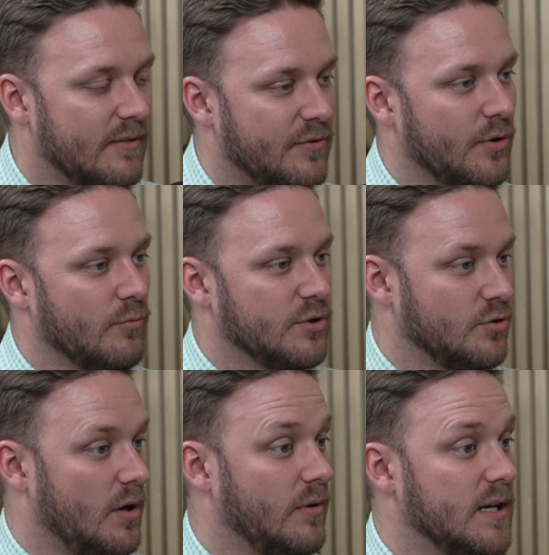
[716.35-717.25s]
If your
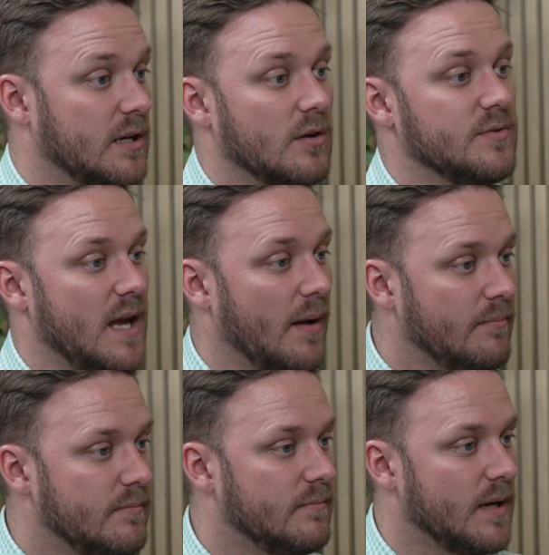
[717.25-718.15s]
withdrawal rate goes up
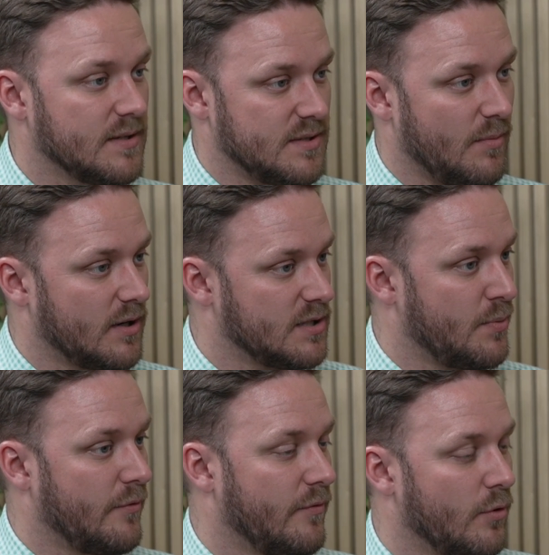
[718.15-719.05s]
because the market's
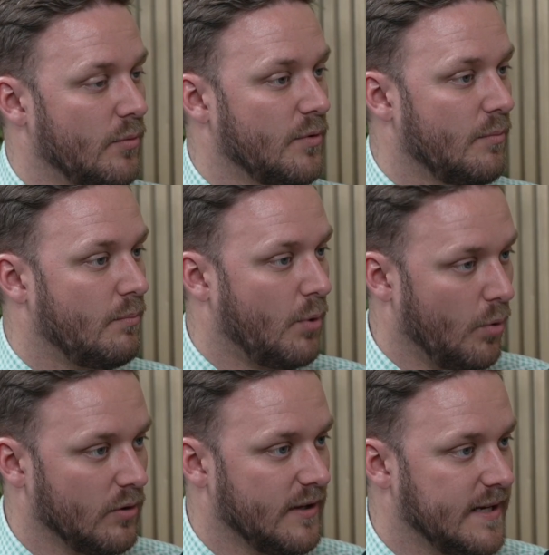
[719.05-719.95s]
performed
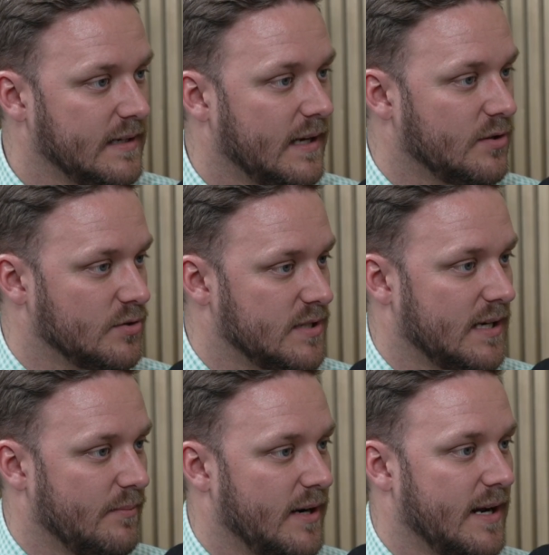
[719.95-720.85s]
poorly and you're
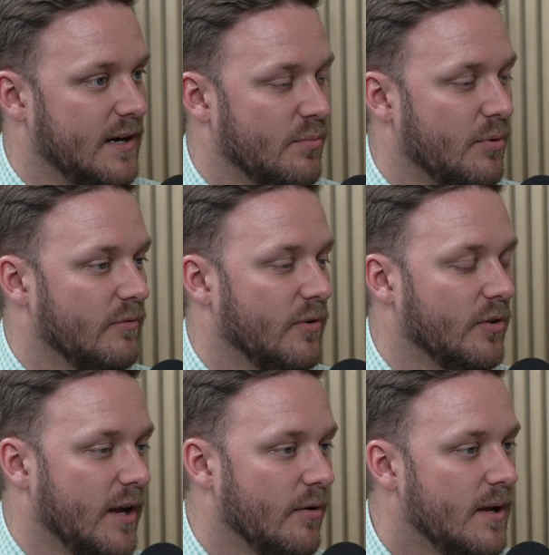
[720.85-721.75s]
taking money out of your
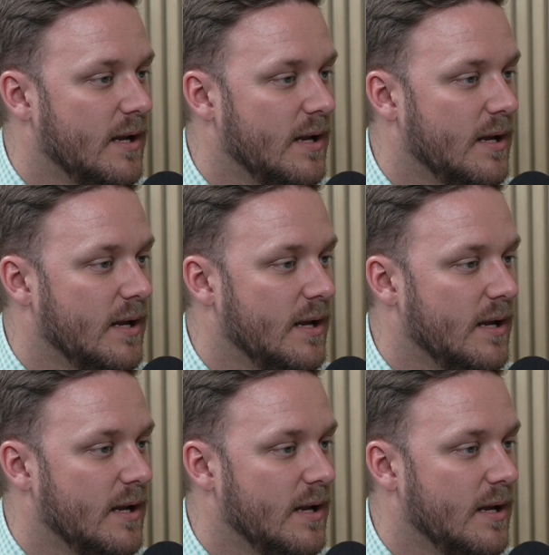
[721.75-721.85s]
portfolio,